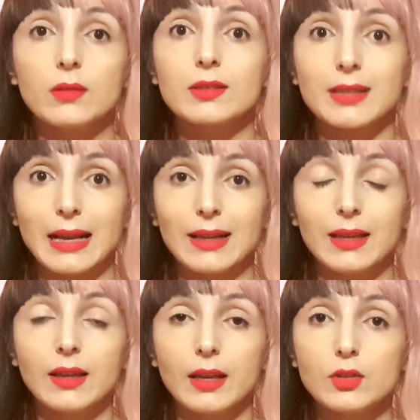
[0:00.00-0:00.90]

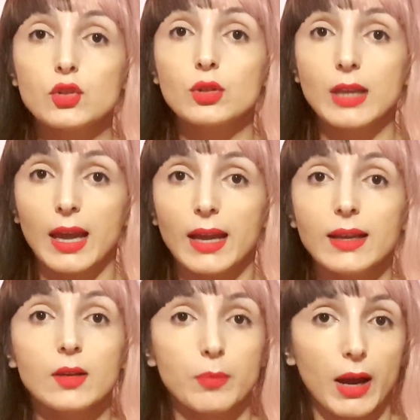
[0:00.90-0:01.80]
selling into gay
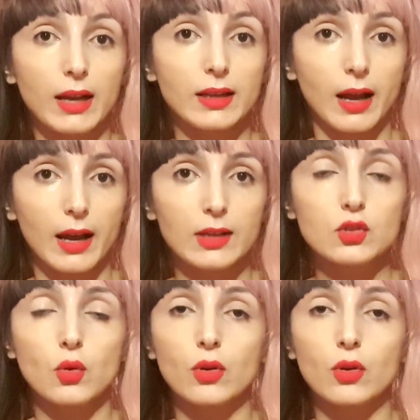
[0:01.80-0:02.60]
and bi guys